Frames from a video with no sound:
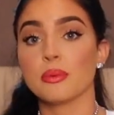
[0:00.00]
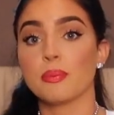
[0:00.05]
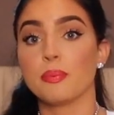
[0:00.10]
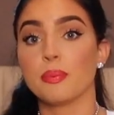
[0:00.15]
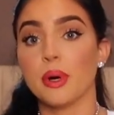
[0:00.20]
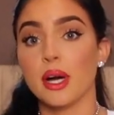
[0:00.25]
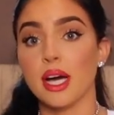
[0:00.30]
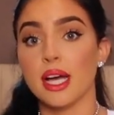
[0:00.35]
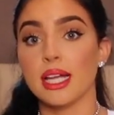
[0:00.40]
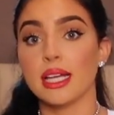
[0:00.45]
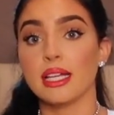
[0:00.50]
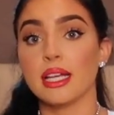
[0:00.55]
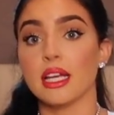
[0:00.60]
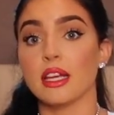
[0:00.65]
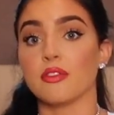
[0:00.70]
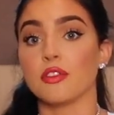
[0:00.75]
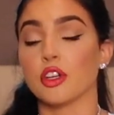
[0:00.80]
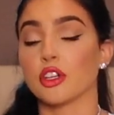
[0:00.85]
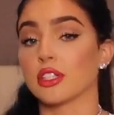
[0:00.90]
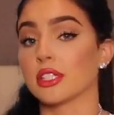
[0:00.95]
but
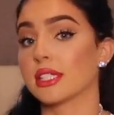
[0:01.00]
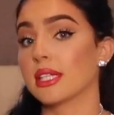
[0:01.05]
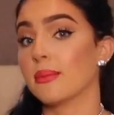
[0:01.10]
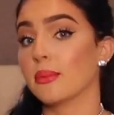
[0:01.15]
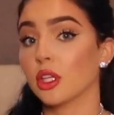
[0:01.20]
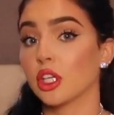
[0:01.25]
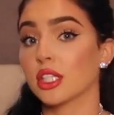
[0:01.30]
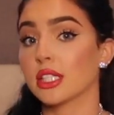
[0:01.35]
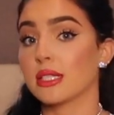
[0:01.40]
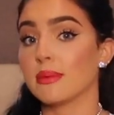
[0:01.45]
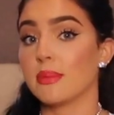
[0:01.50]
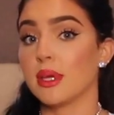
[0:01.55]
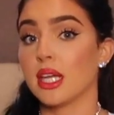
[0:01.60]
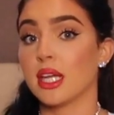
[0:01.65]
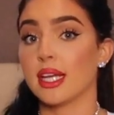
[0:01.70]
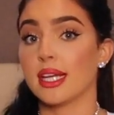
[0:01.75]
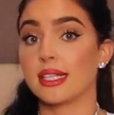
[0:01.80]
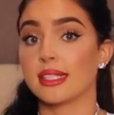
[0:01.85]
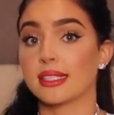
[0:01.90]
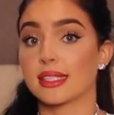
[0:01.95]
if you're similar to
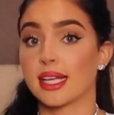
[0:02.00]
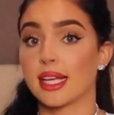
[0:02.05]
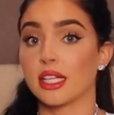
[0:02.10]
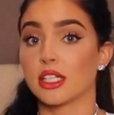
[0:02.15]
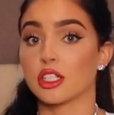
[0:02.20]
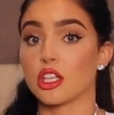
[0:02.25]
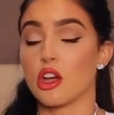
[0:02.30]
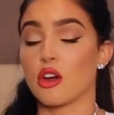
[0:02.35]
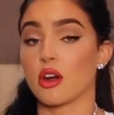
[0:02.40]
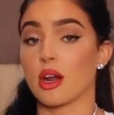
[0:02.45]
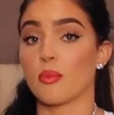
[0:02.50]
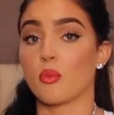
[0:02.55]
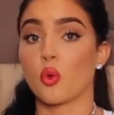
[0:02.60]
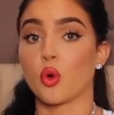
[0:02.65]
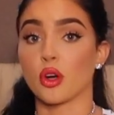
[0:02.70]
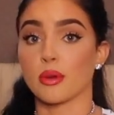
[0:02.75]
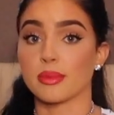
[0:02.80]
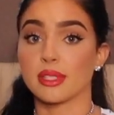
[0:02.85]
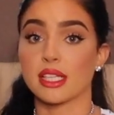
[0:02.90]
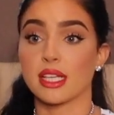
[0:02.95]
me in skin tone, I'm
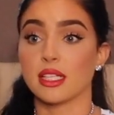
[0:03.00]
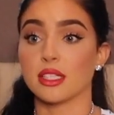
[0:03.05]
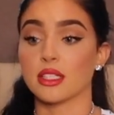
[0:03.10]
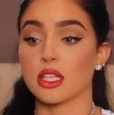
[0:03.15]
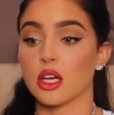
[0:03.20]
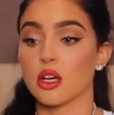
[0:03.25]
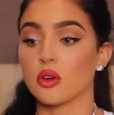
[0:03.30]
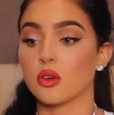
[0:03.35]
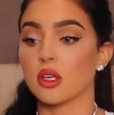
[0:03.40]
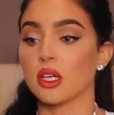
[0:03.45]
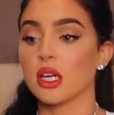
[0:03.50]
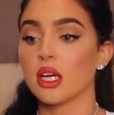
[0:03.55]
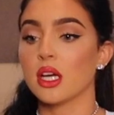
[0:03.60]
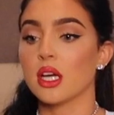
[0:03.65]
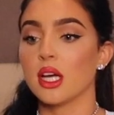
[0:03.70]
warm skin tone,